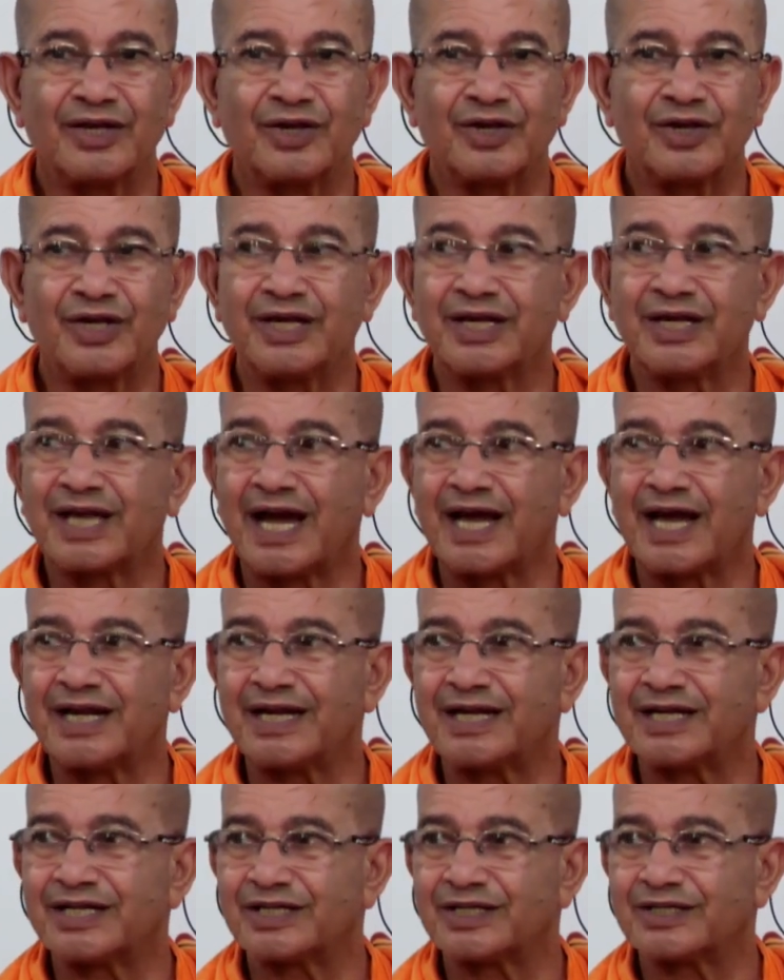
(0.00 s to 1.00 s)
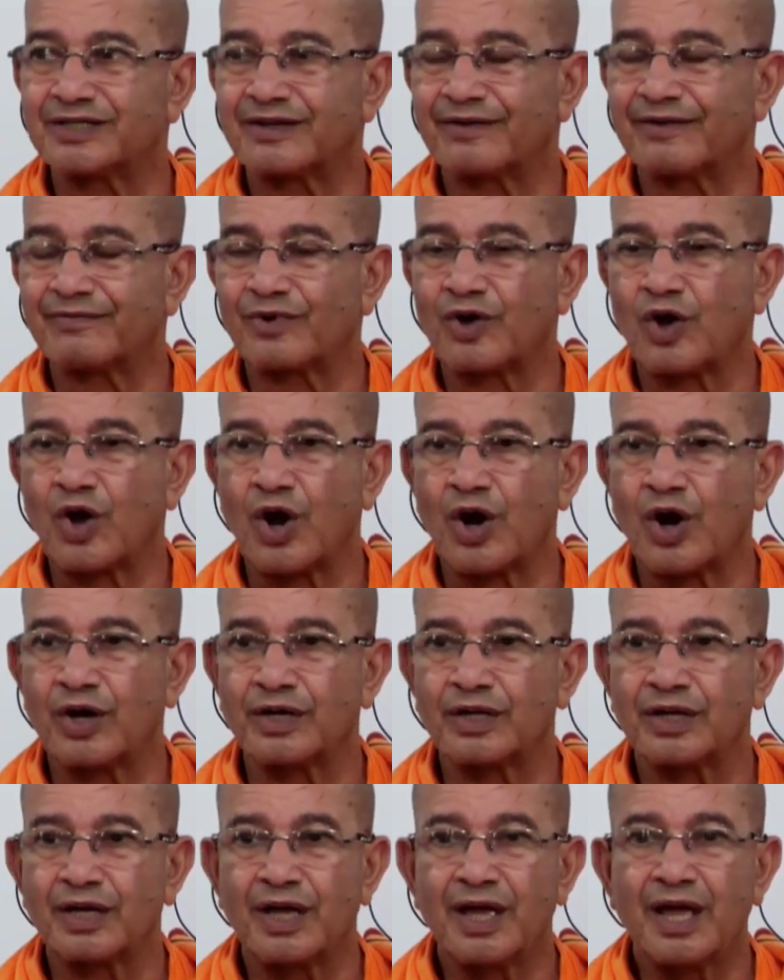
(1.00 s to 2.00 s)
incarnations of God,
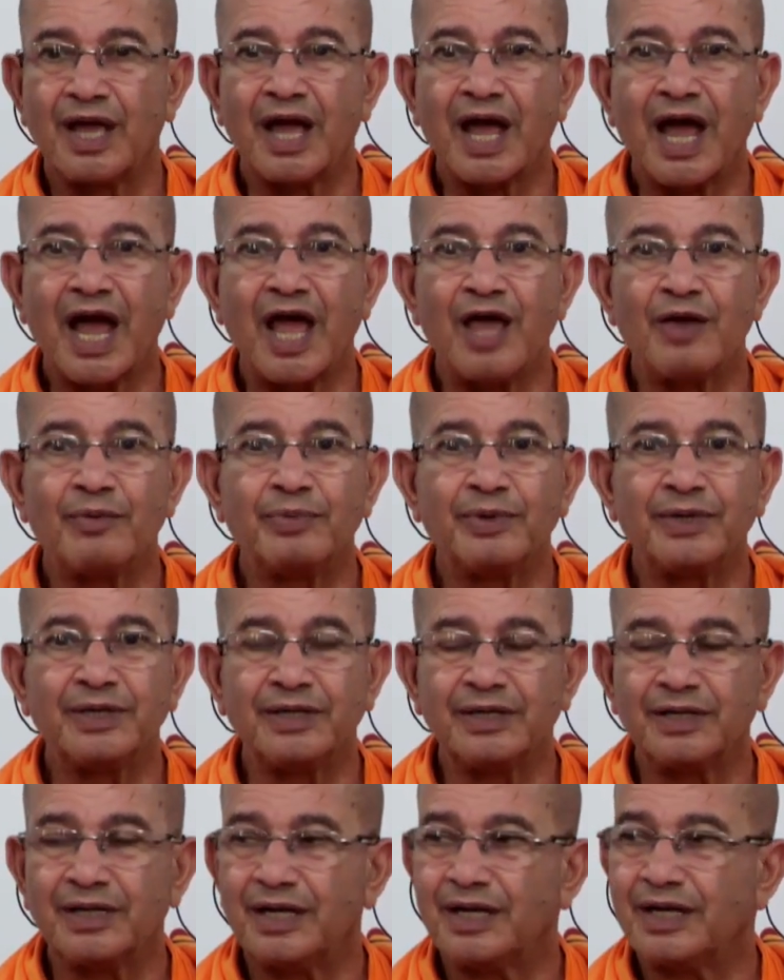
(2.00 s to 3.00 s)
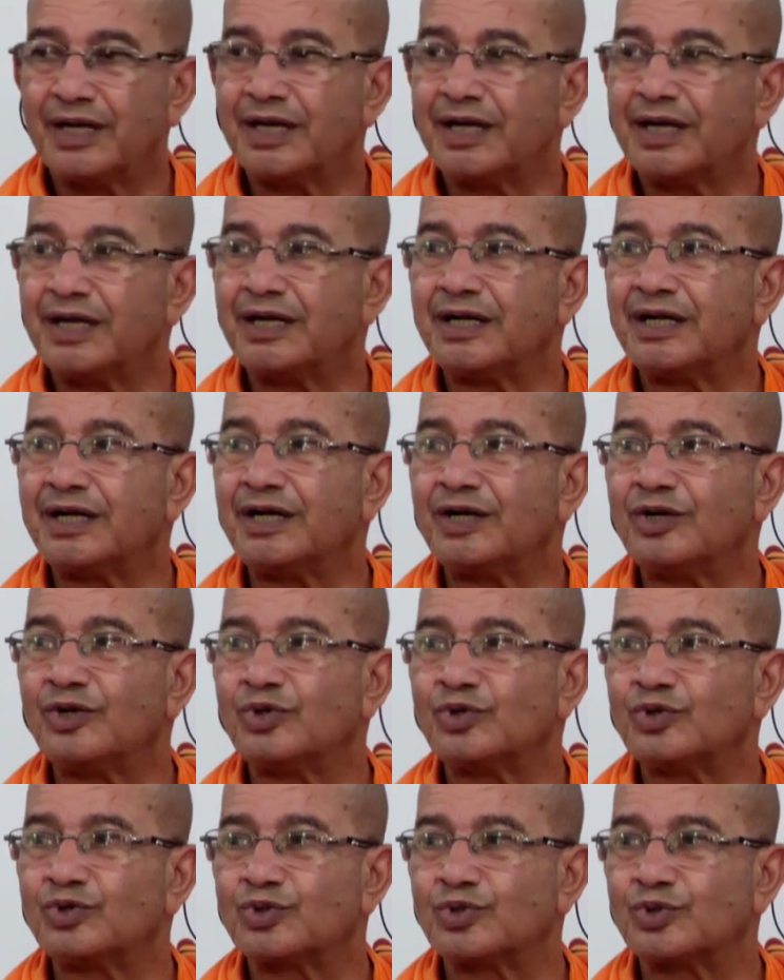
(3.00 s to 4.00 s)
I've been
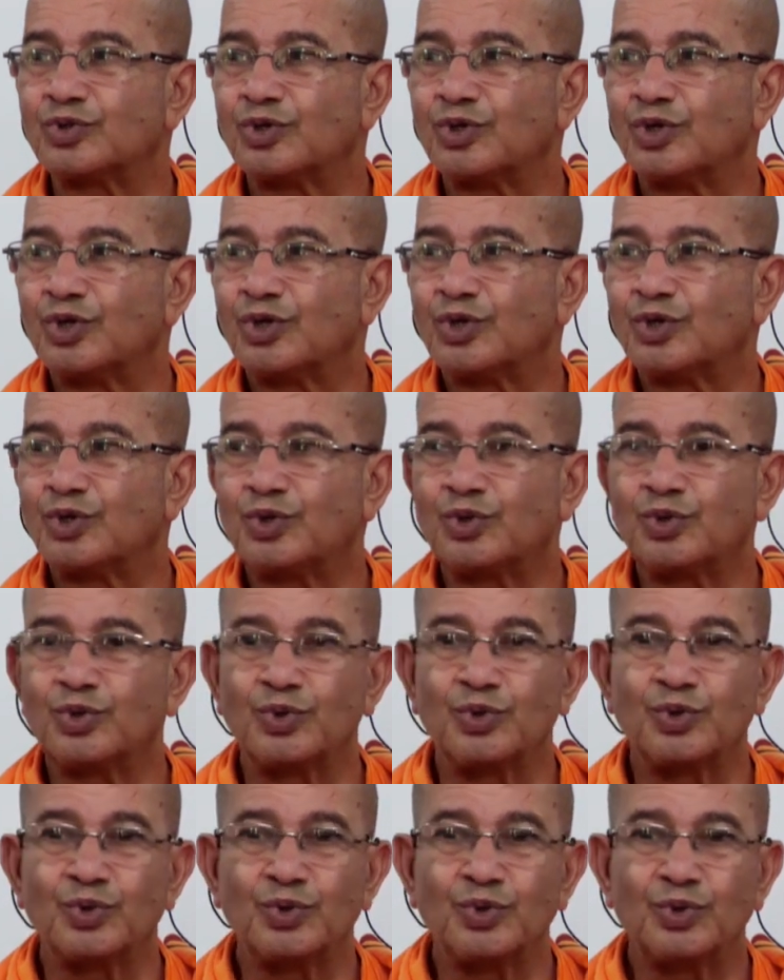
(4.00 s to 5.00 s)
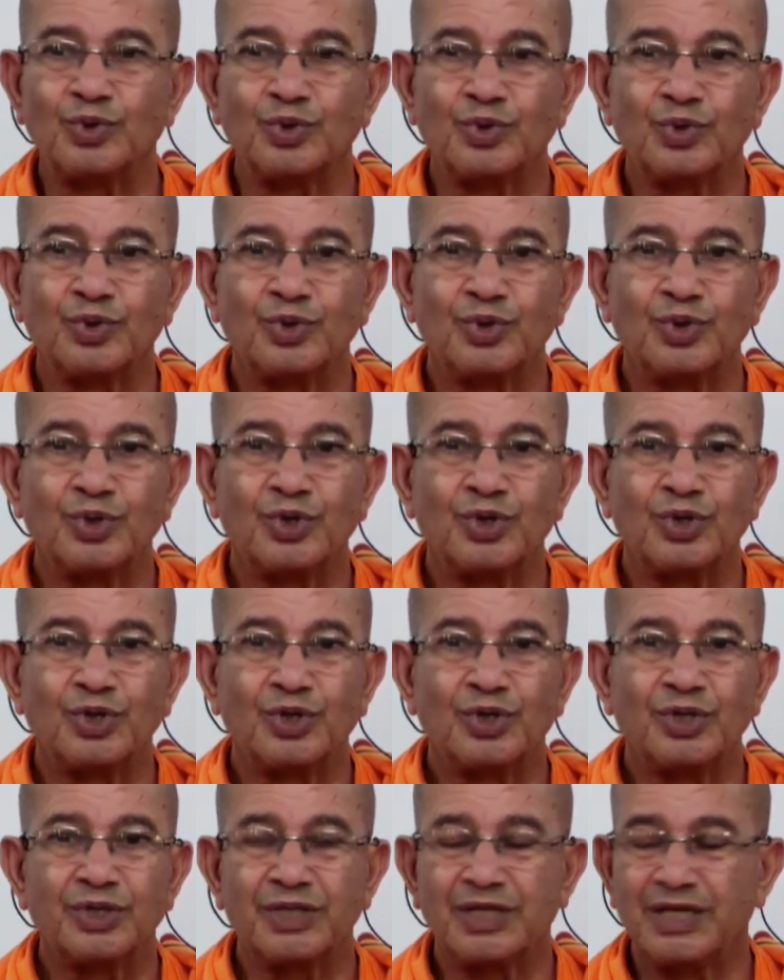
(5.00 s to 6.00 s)
introduced to
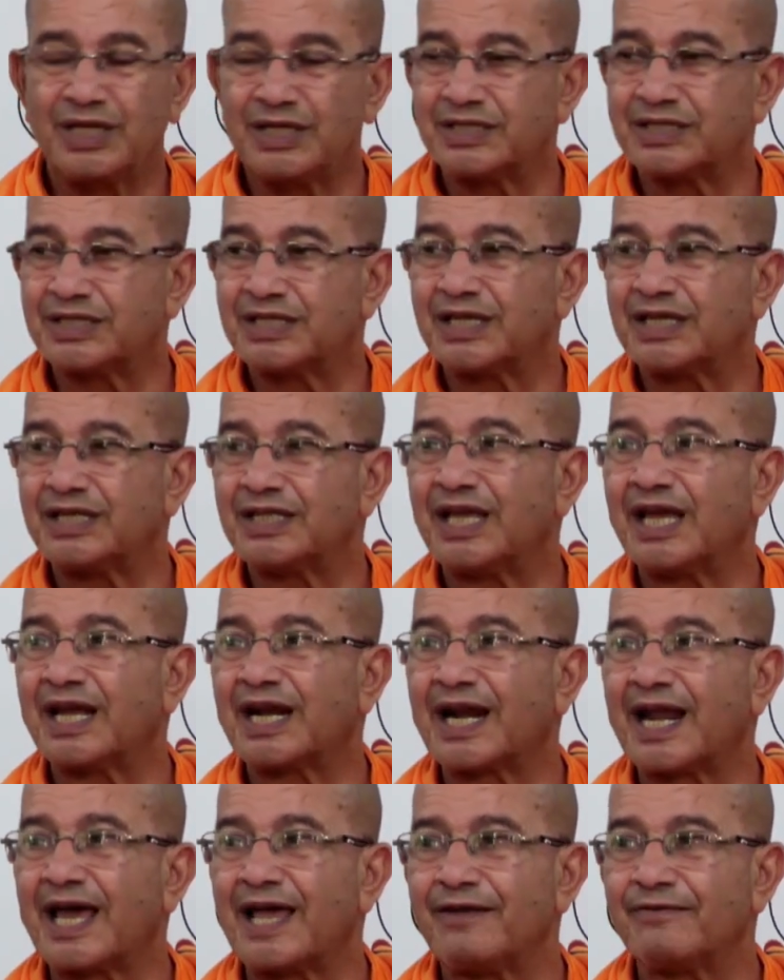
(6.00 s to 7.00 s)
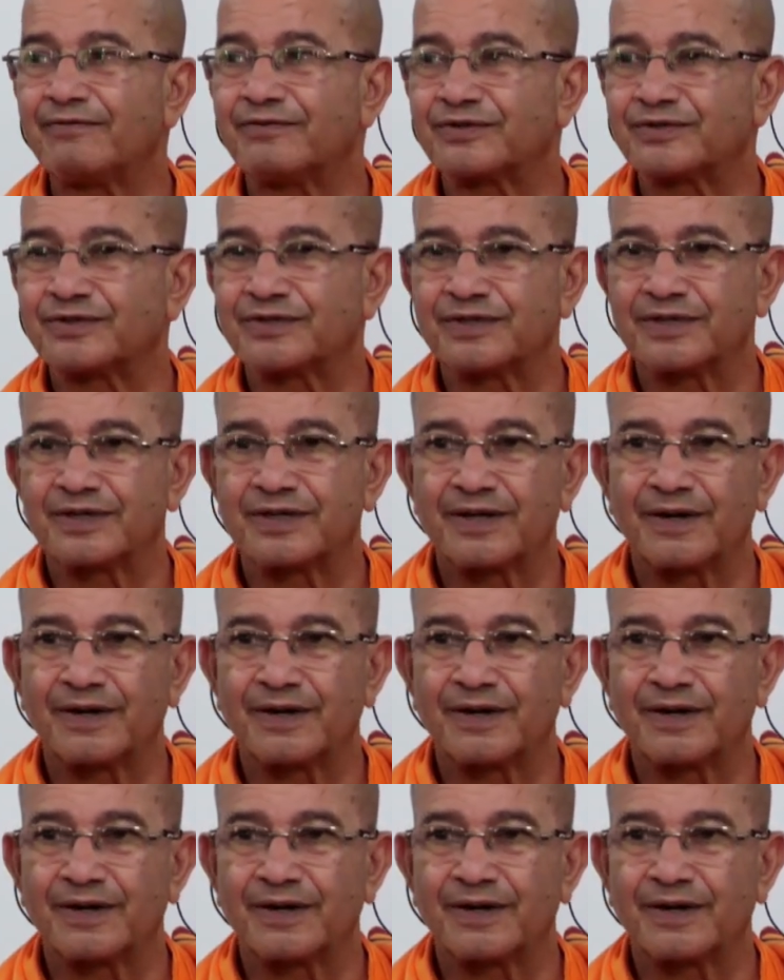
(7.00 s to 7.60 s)
their lives.